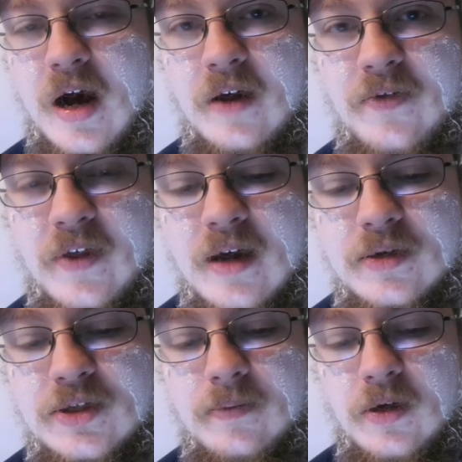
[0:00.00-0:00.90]
I think
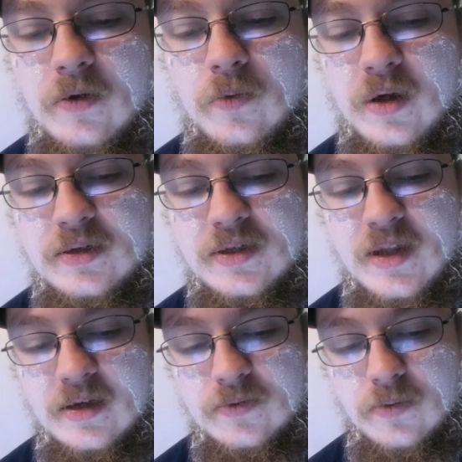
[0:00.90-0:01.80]
SMU wins
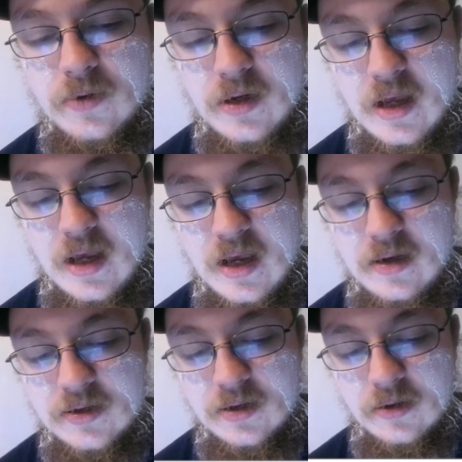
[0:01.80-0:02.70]
this one
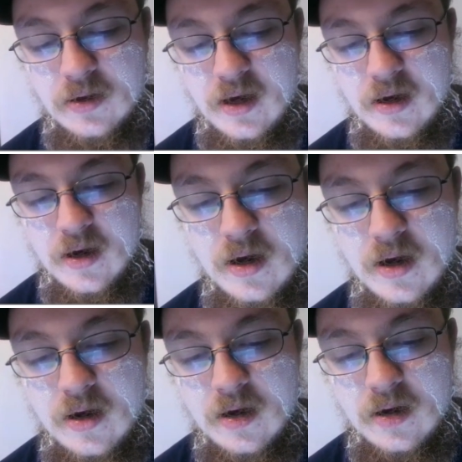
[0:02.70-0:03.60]
easily.
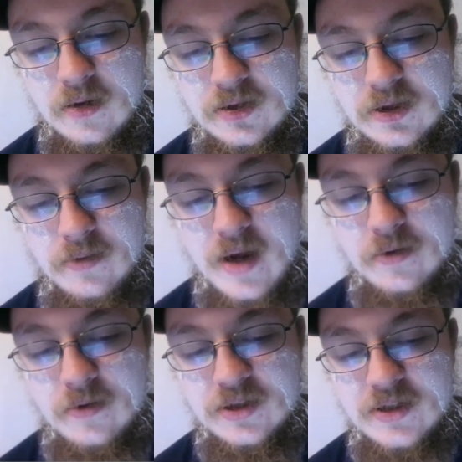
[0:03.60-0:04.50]
So
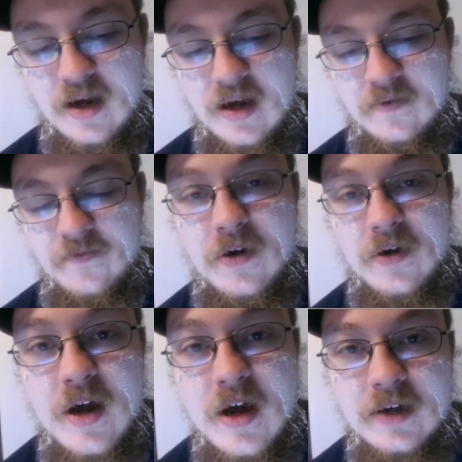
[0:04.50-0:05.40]
now Stanford,
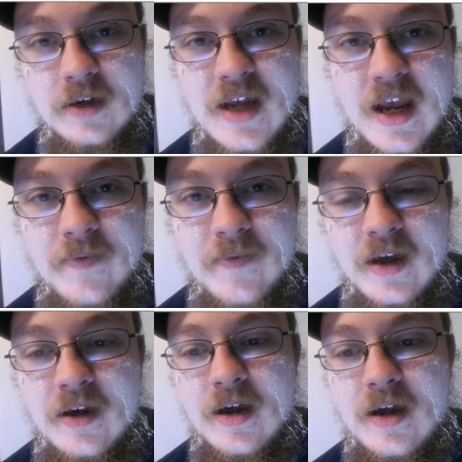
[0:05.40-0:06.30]
a team
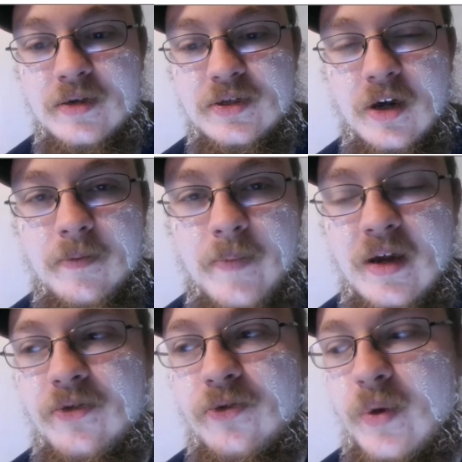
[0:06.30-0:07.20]
that is going to be a
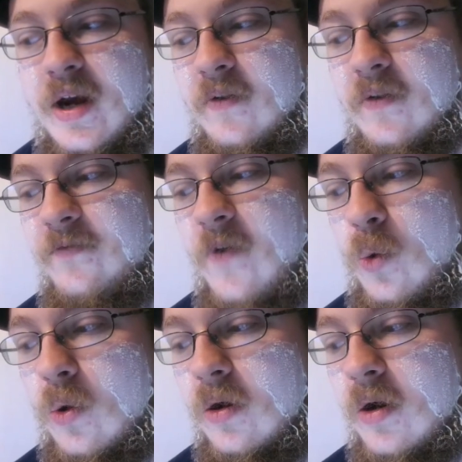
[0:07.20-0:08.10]
3 to
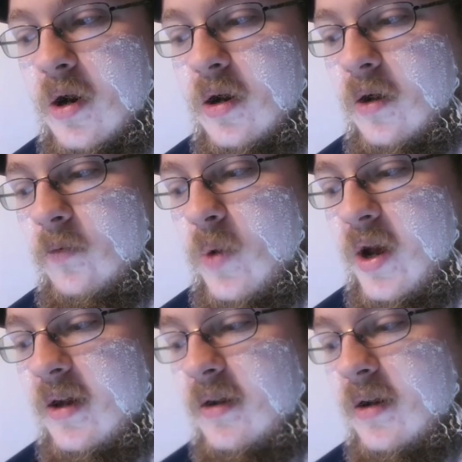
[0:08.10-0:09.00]
4
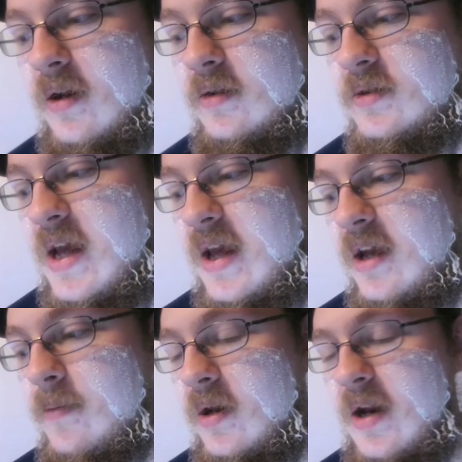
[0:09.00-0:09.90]
win
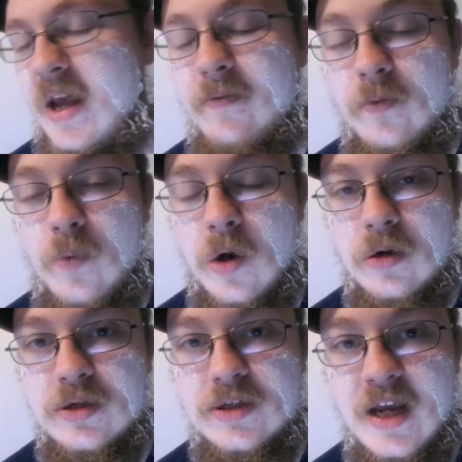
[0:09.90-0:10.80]
team, an even
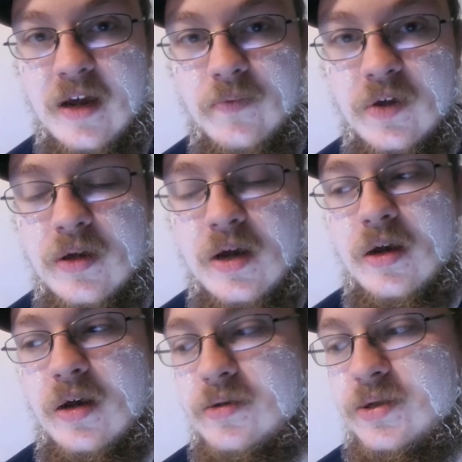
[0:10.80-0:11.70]
worse team than
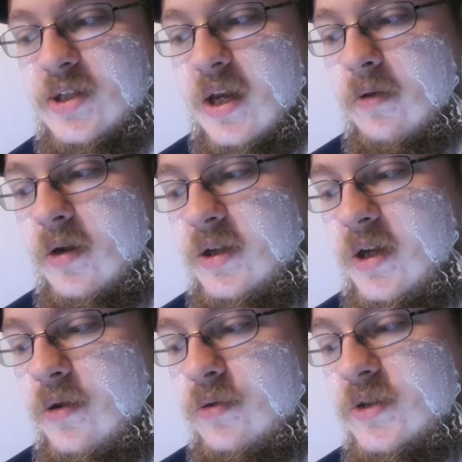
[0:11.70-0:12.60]

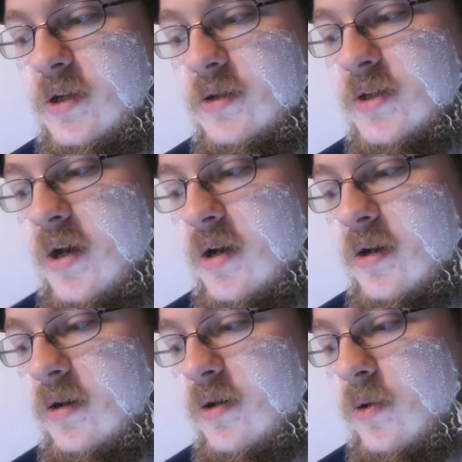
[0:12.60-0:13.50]
Syracuse is
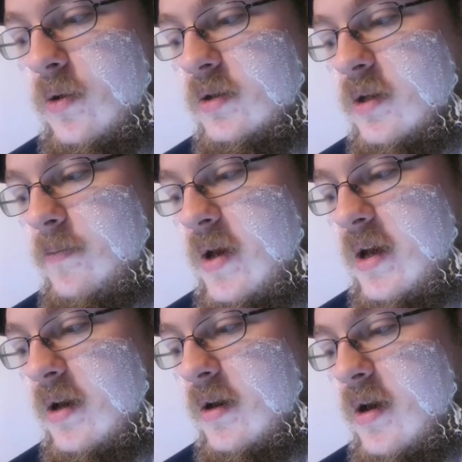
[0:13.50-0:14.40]
going to
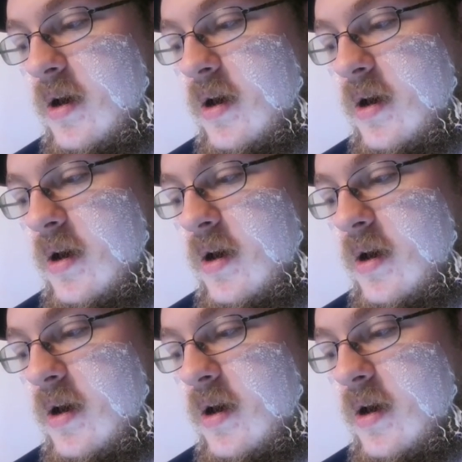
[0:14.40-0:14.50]
be.